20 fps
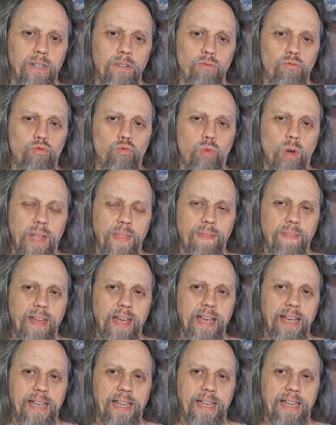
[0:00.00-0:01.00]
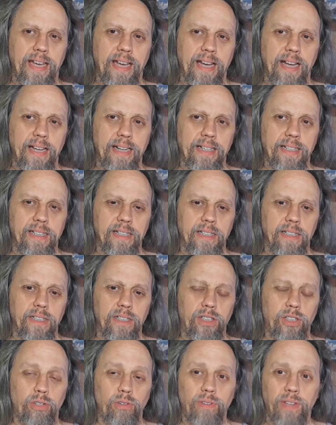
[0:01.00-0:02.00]
when they get
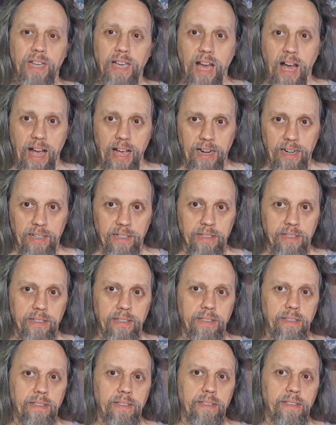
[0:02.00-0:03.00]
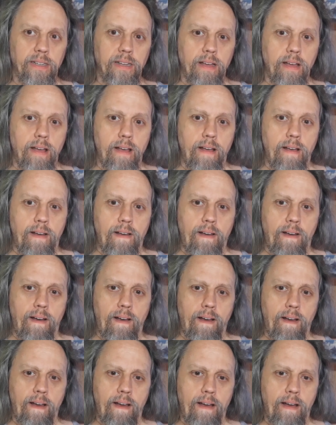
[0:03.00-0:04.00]
to the island
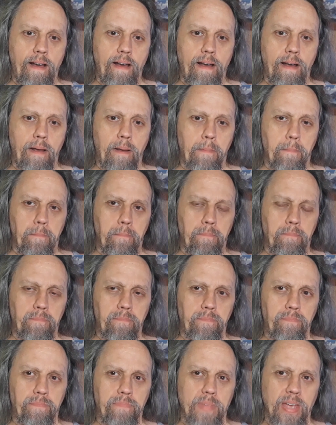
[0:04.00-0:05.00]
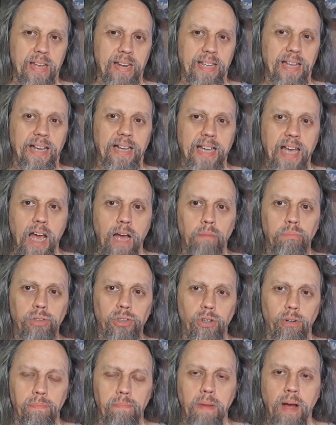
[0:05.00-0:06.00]
and get
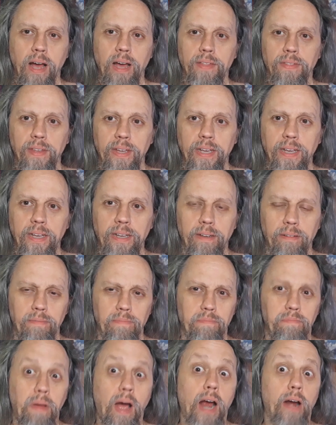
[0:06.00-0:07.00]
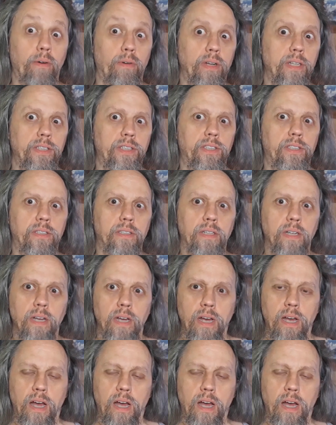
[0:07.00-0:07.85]
captured by the pirates,